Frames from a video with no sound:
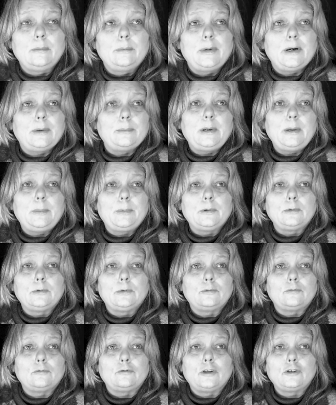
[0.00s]
but people
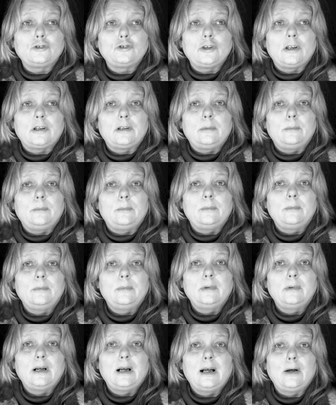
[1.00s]
don't rush at them
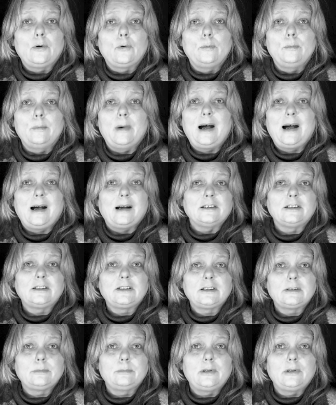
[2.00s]
en masse